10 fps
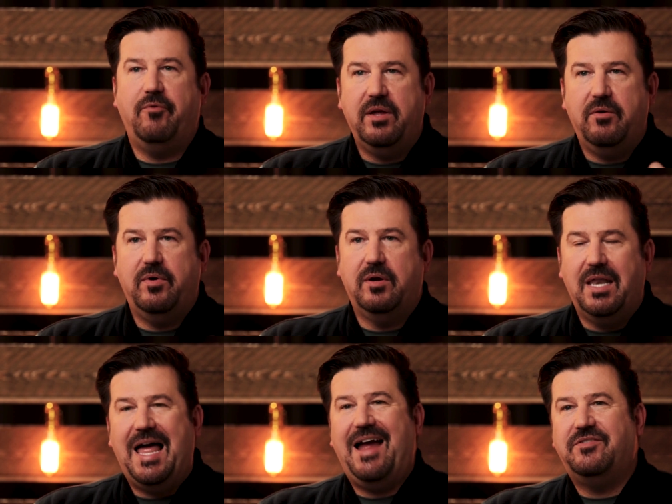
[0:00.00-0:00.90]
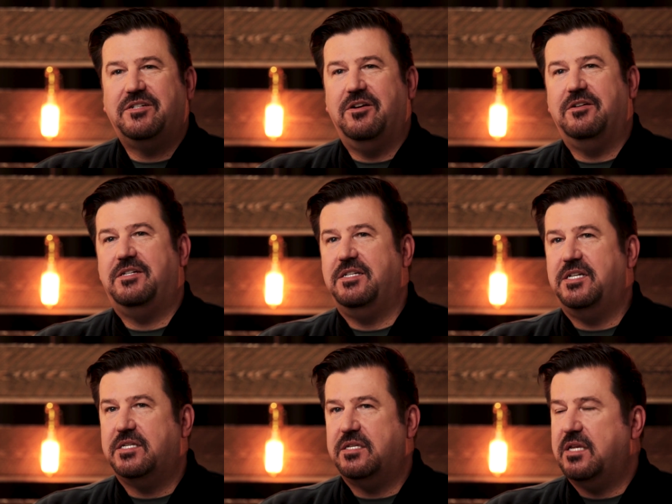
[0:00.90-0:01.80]
We, we're a live church. And
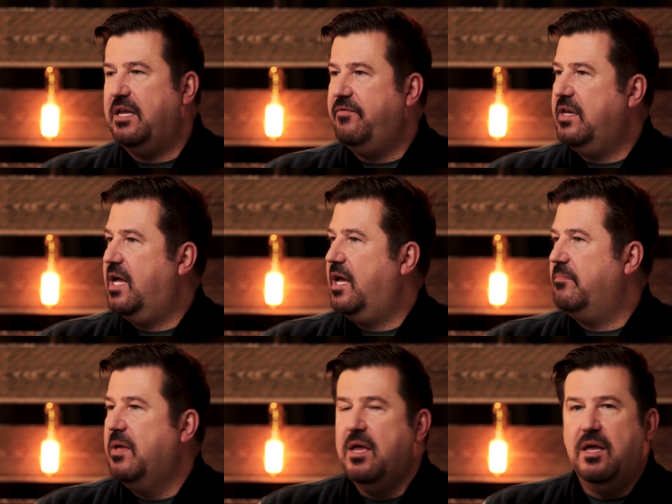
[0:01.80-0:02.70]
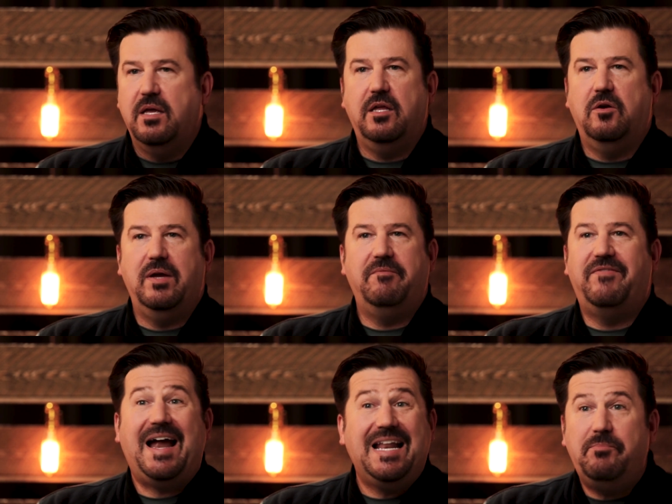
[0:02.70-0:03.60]
just even, um, you know,
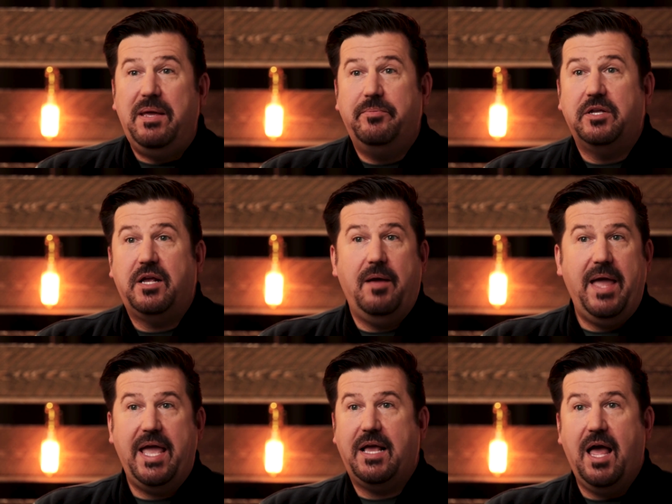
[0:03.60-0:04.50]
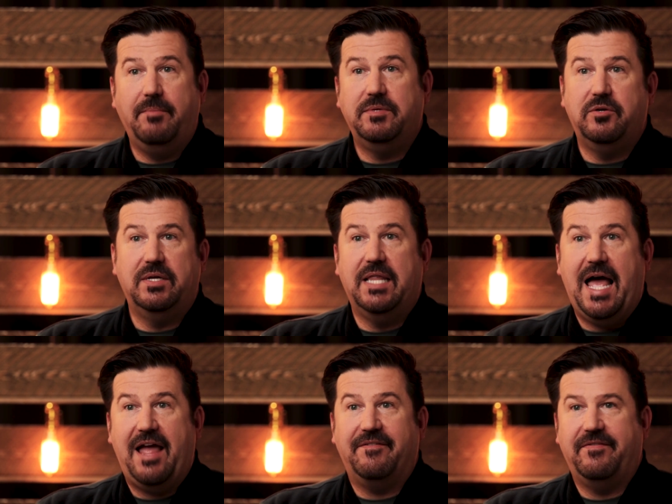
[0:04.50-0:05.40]
inviting people to come, hey, come to
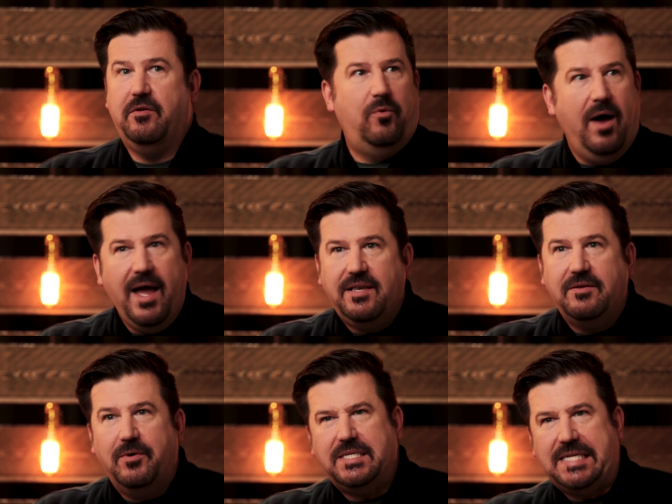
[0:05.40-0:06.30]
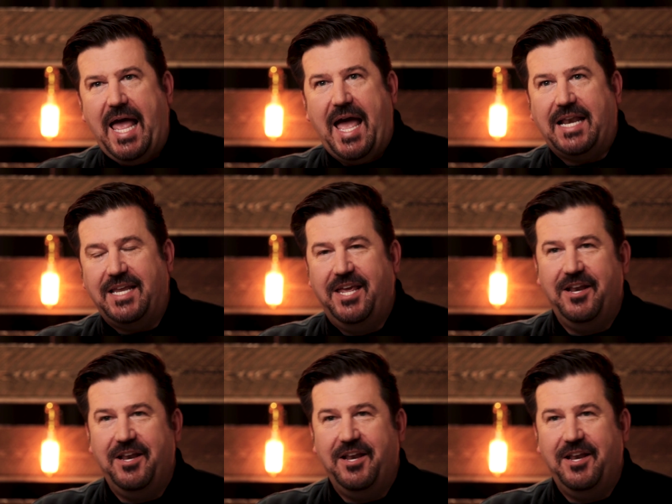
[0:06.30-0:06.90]
alive. You know, what? What's that?